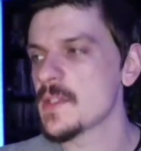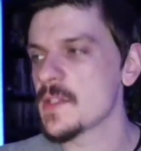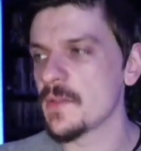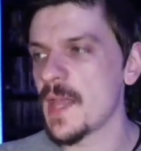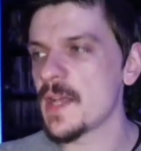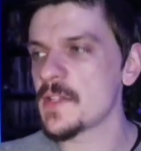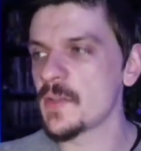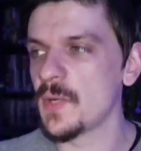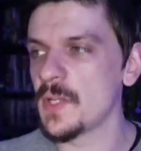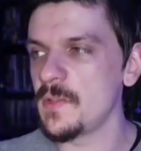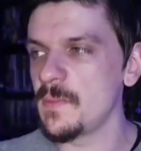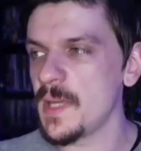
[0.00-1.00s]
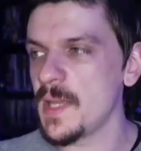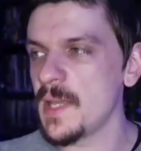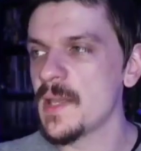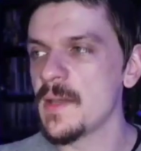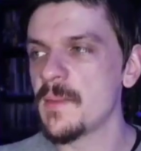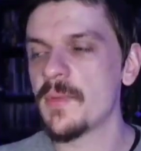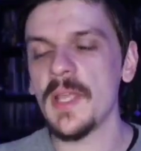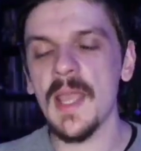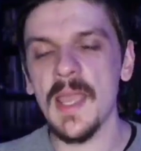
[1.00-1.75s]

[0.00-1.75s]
So that is to be pretty